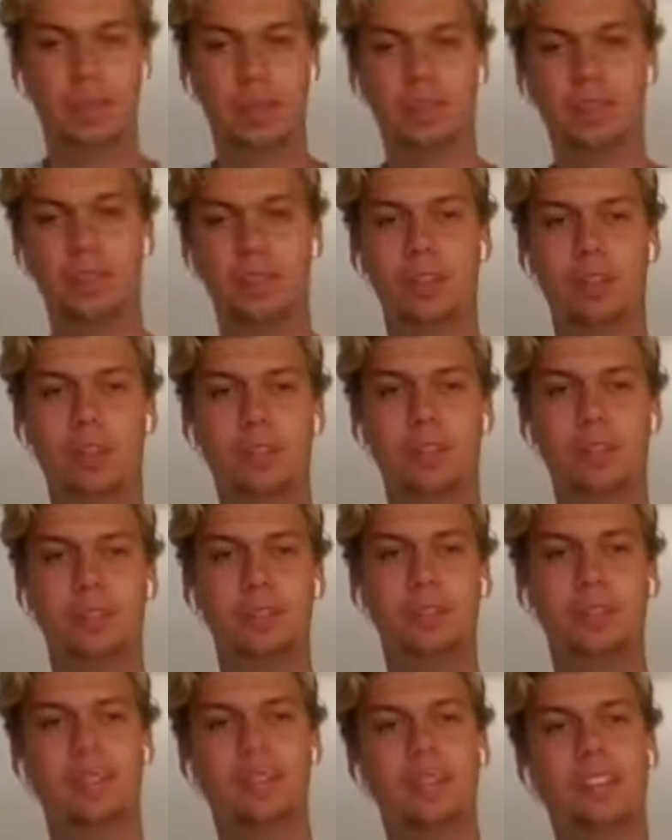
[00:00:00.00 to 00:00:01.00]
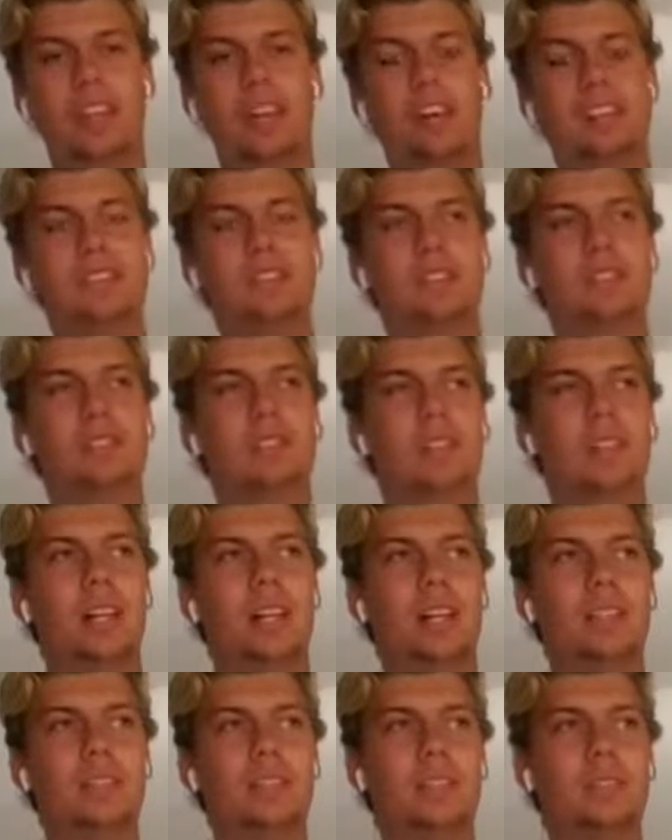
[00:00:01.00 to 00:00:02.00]
So that's a cool
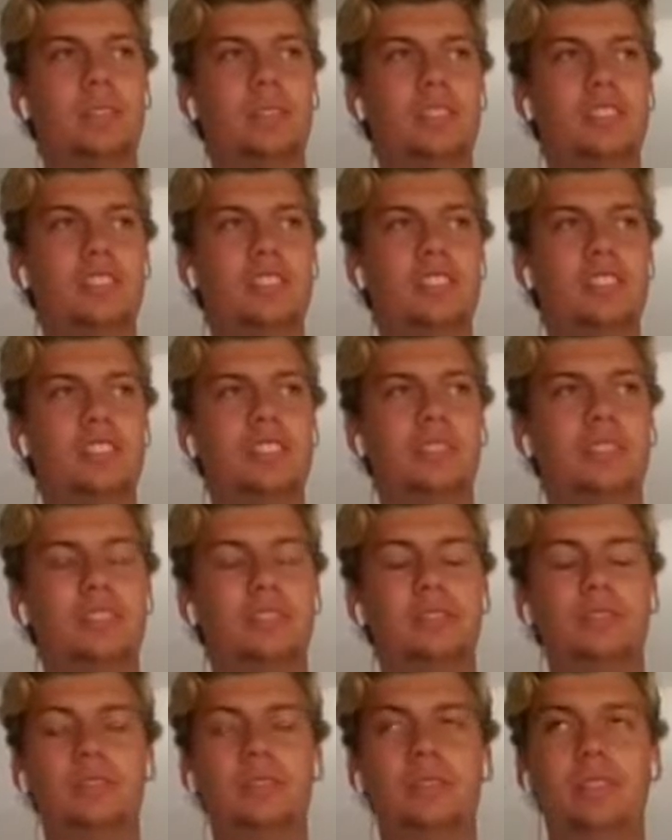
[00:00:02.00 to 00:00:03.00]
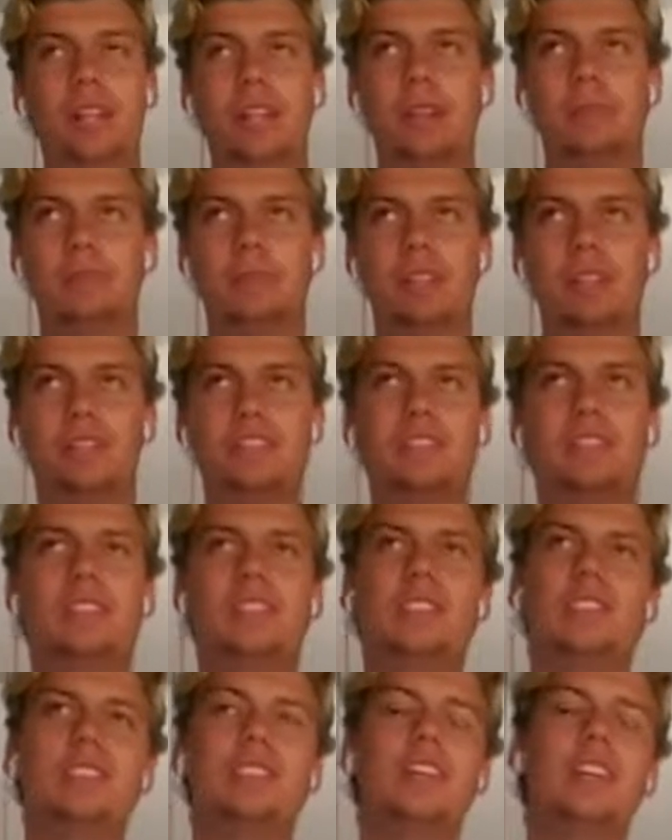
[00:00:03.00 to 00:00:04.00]
like little issue, like
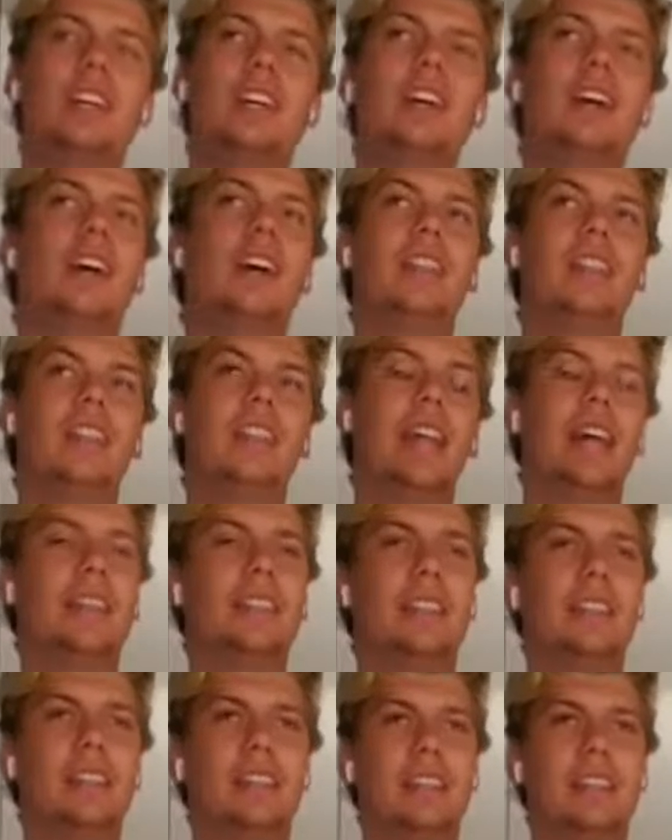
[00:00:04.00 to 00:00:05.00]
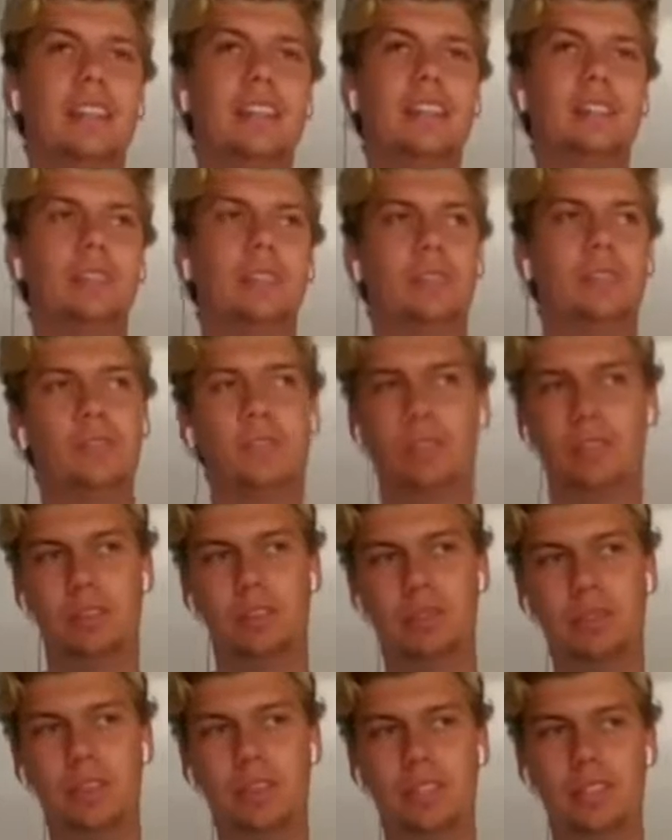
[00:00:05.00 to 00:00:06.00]
miniseries. And then at the end of the
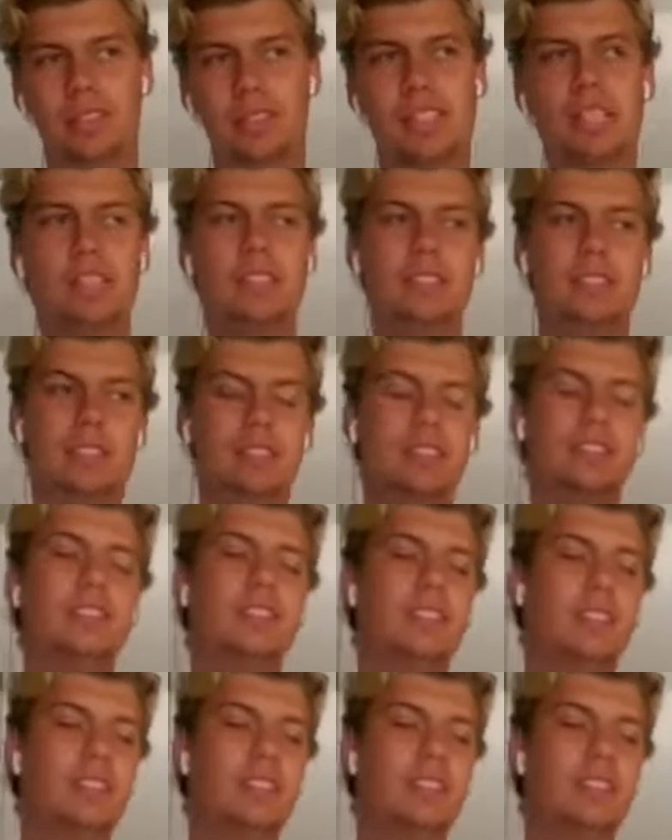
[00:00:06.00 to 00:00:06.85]
4th one, it says